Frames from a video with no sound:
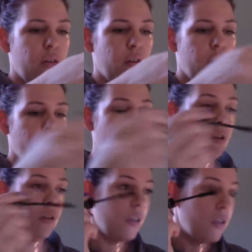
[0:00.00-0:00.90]

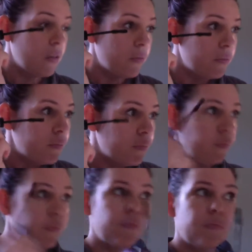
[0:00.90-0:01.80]

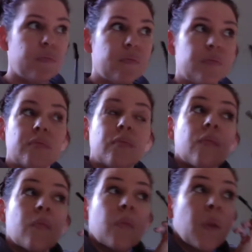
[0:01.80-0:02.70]

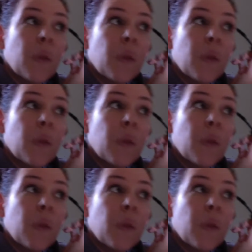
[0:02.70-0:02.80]
No one is speaking in this clip.